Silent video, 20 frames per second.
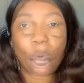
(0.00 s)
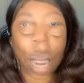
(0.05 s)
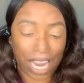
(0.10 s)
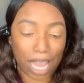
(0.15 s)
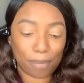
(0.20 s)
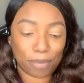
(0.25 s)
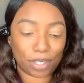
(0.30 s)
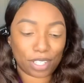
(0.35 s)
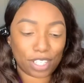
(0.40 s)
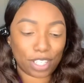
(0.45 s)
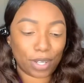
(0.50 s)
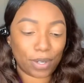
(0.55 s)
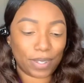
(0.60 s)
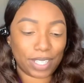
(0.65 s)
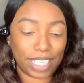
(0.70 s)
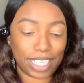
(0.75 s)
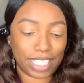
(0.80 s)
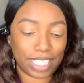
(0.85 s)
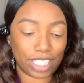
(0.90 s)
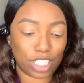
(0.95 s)
I'm gonna go
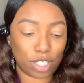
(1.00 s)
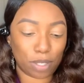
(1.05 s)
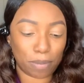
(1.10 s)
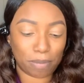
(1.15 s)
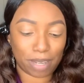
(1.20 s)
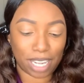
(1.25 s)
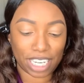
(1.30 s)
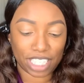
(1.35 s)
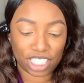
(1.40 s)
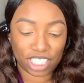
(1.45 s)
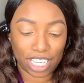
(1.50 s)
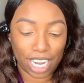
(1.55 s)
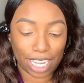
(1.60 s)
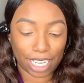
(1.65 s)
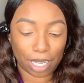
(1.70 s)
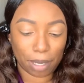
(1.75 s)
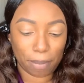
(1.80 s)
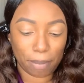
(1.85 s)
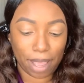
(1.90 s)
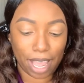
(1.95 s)
into my
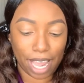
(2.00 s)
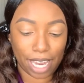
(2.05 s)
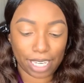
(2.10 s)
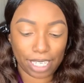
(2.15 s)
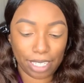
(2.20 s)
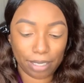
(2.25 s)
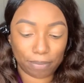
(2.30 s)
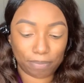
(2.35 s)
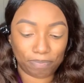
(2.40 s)
Jackie palette.